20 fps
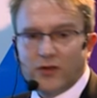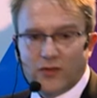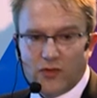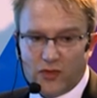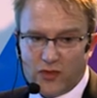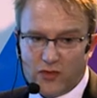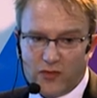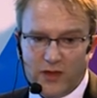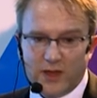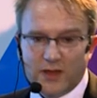on the
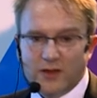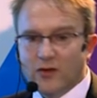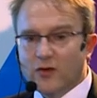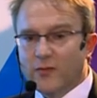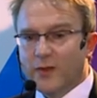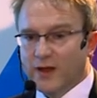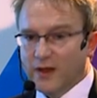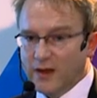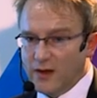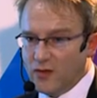street,
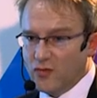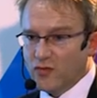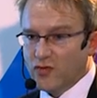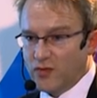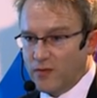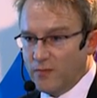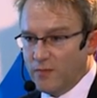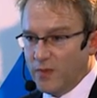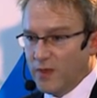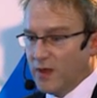nobody knows
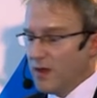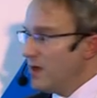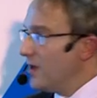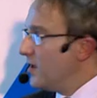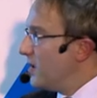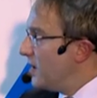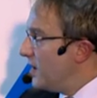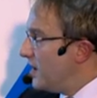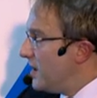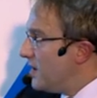them.
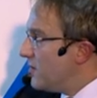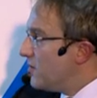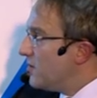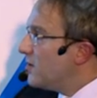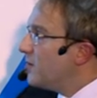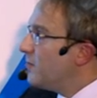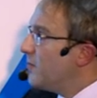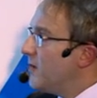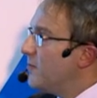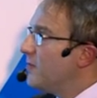
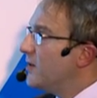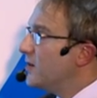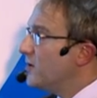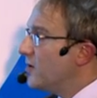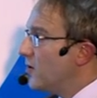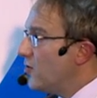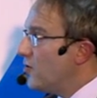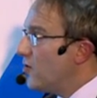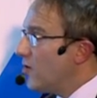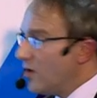Here, people
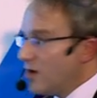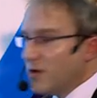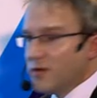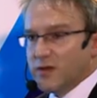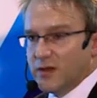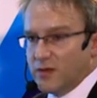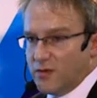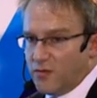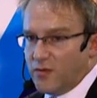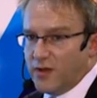know
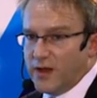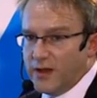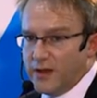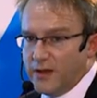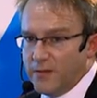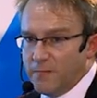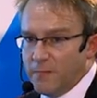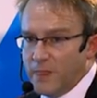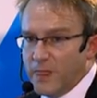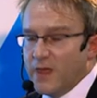collagen
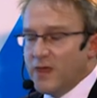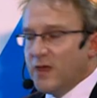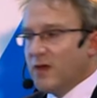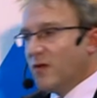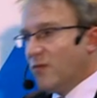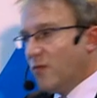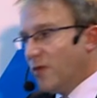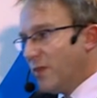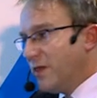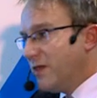already.
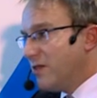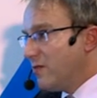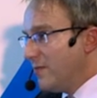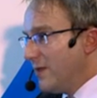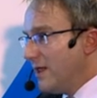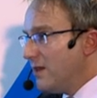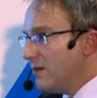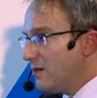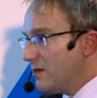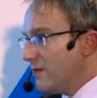What this
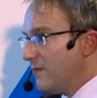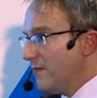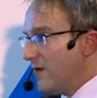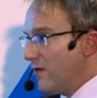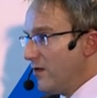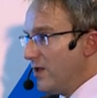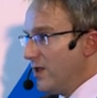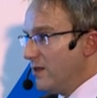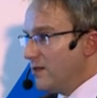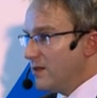means,
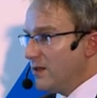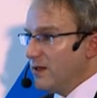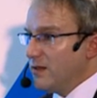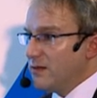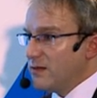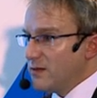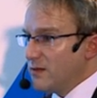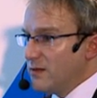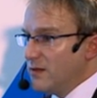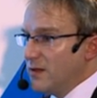very easy,
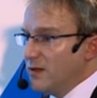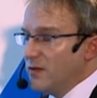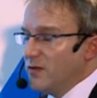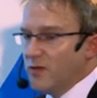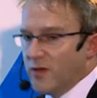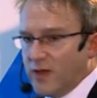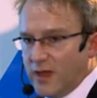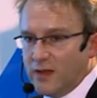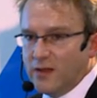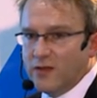is you
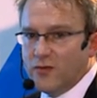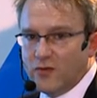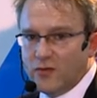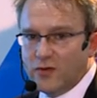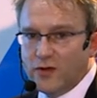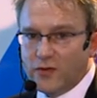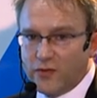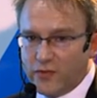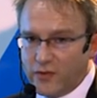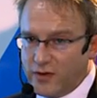can do a
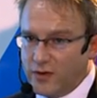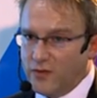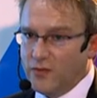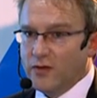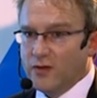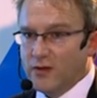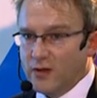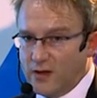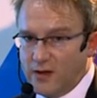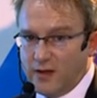nutrition
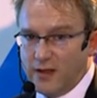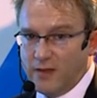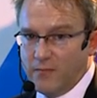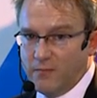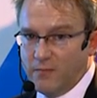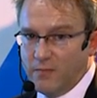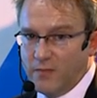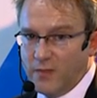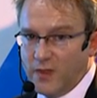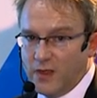content claim.
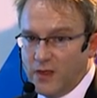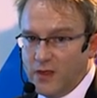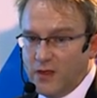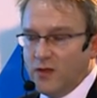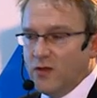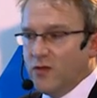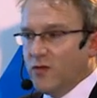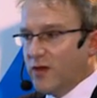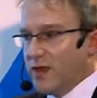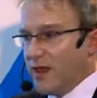
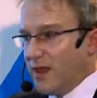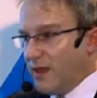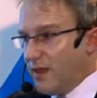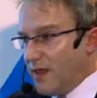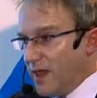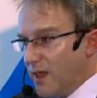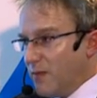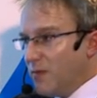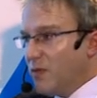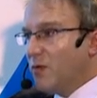You can
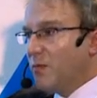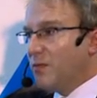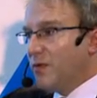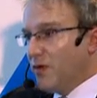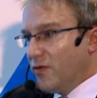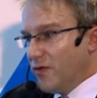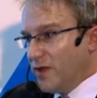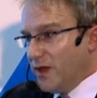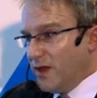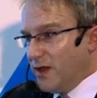name your
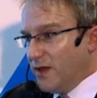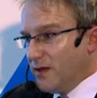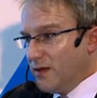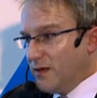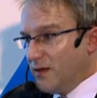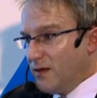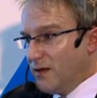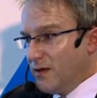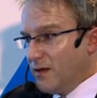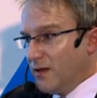
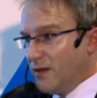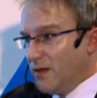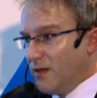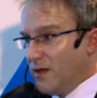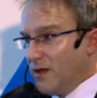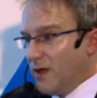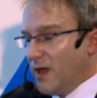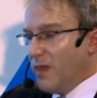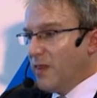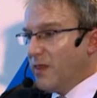protein,
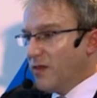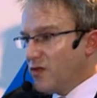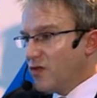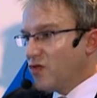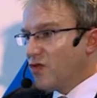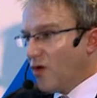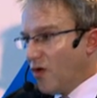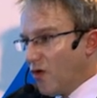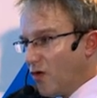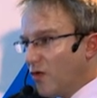and this
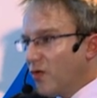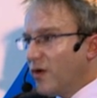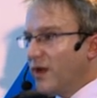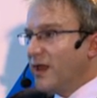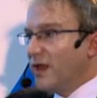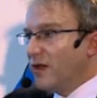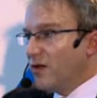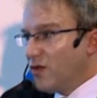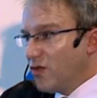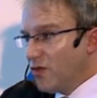is already
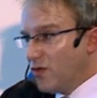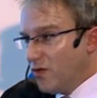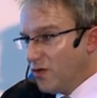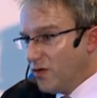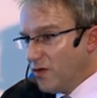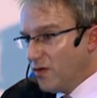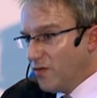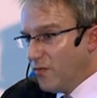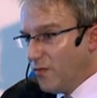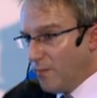
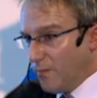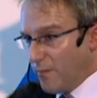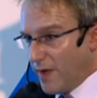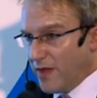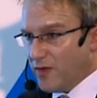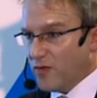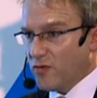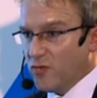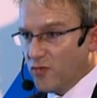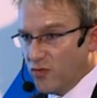understood by
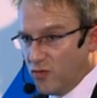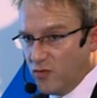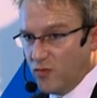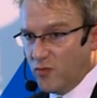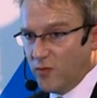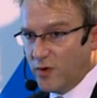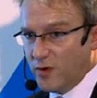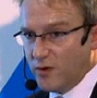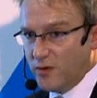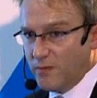the
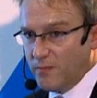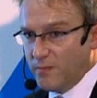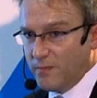consumer,